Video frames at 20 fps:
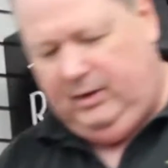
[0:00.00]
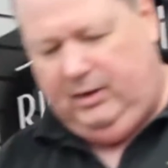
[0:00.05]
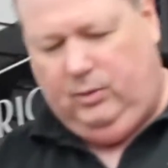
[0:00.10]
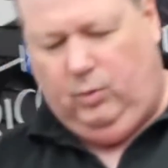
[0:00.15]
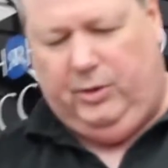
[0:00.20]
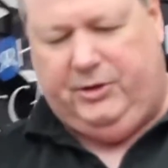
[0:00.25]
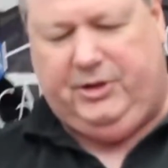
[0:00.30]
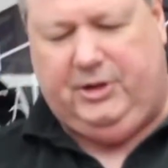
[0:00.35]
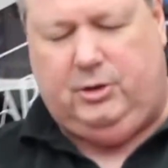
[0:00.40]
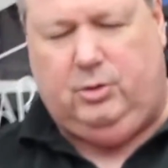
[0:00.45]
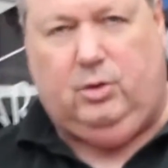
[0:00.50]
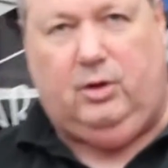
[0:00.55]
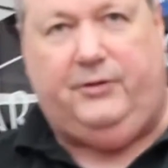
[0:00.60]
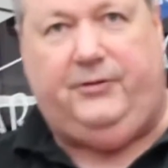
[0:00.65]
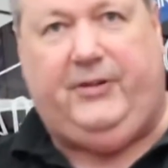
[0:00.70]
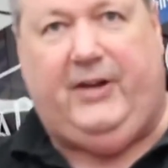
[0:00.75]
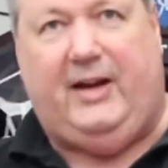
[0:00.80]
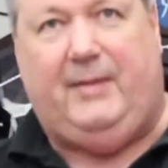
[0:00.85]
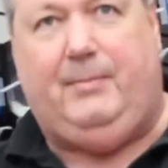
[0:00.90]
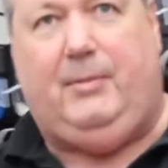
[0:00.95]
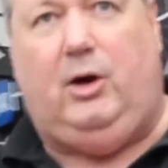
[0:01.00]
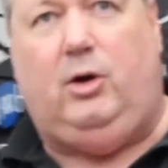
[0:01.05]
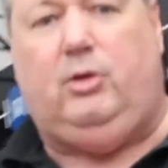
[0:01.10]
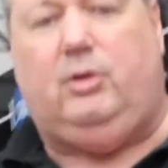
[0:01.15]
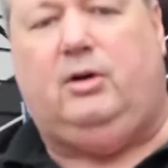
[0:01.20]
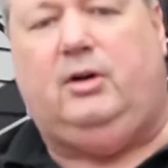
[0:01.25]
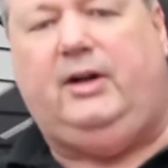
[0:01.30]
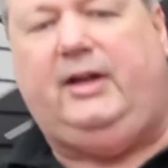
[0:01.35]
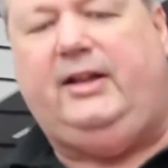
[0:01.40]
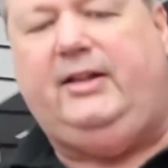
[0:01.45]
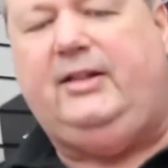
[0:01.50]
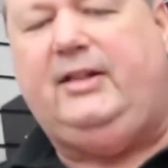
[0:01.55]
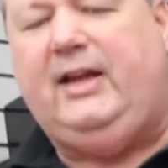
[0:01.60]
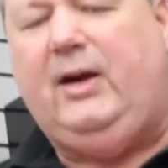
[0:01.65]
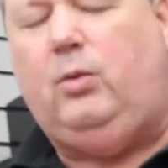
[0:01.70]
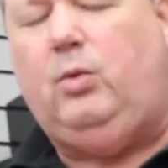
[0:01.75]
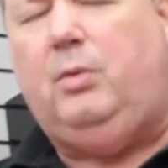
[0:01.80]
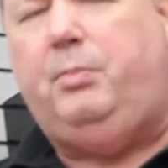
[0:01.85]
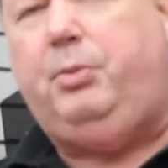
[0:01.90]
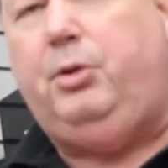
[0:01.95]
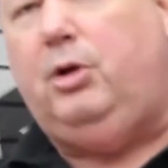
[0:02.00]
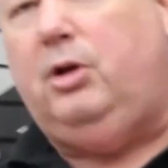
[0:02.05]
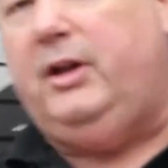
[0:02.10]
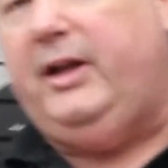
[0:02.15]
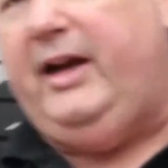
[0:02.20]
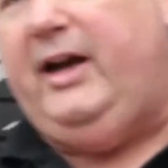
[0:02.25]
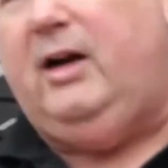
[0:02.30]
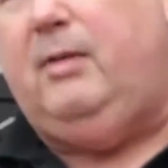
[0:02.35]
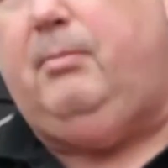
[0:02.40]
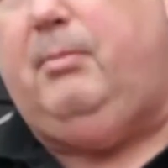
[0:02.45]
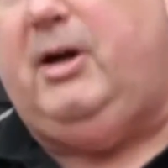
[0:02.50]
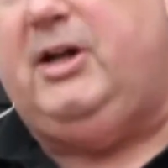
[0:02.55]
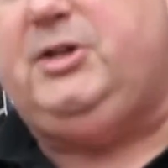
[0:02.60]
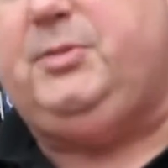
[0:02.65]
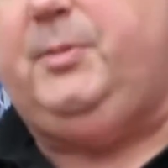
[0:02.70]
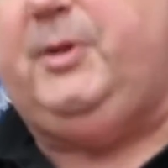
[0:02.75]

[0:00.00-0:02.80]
with the dual fan motor, that will pull air much